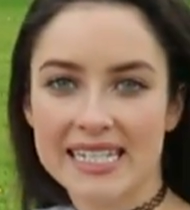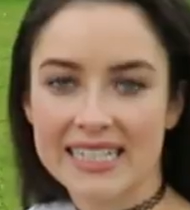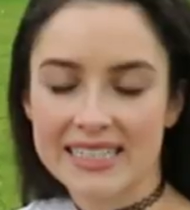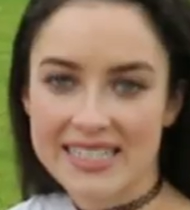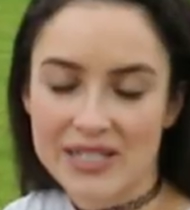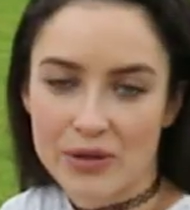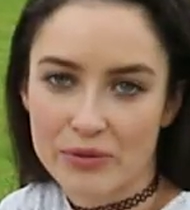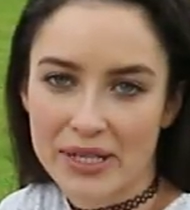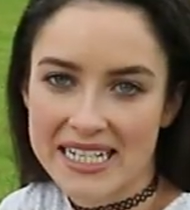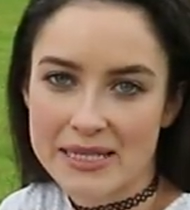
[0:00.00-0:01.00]
here. These are
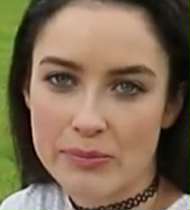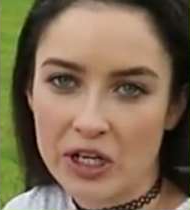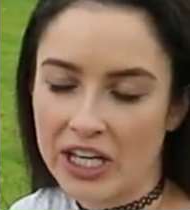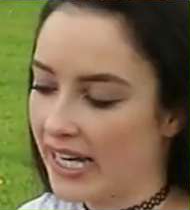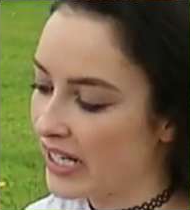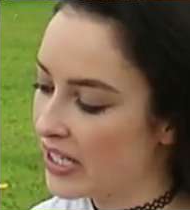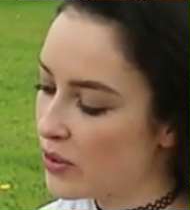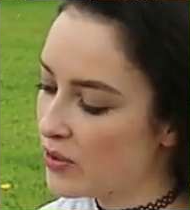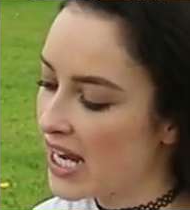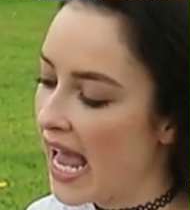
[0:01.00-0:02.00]
really springy and
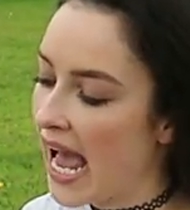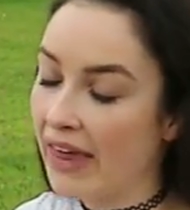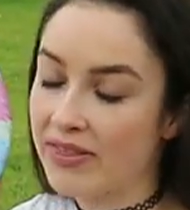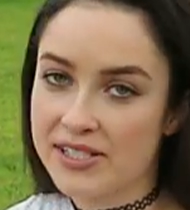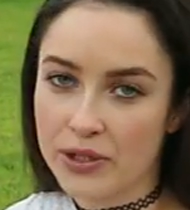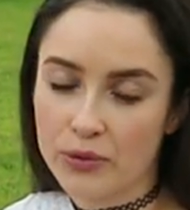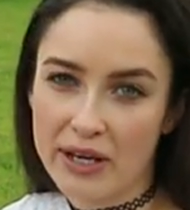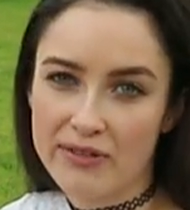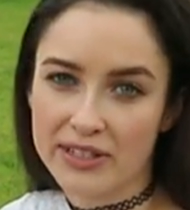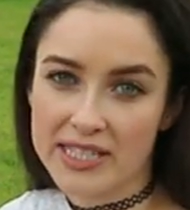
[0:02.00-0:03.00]
cute and these are
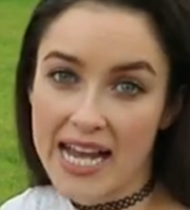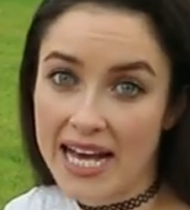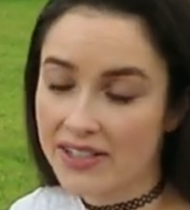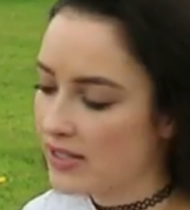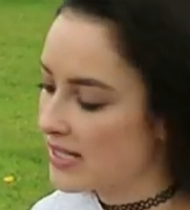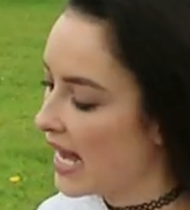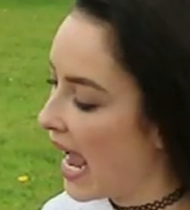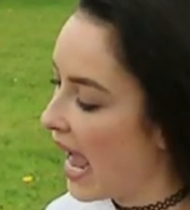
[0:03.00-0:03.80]
great for the adults.